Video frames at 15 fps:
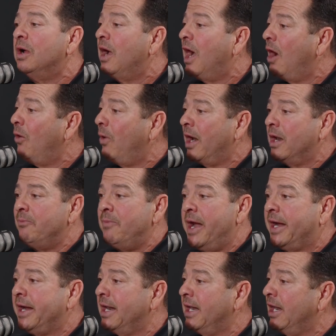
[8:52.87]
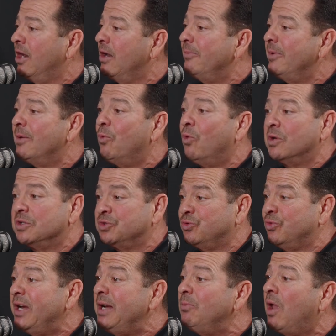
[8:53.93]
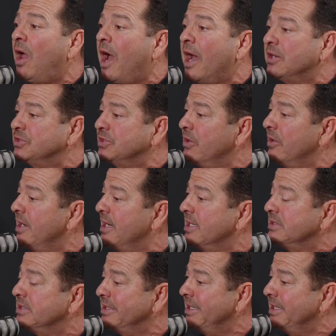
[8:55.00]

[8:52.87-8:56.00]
I want to make it a little bit more streamlined so that it's